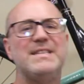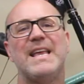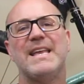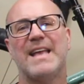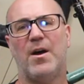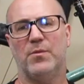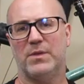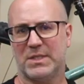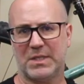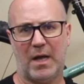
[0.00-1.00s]
take out
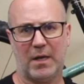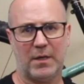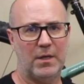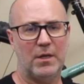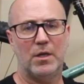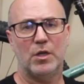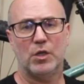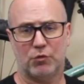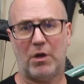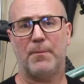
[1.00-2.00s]
the stock
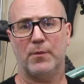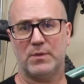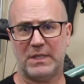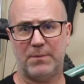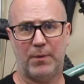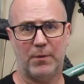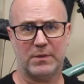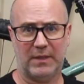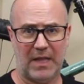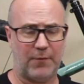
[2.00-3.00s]
dropper
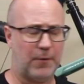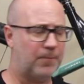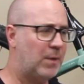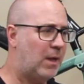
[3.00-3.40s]
C-post lever.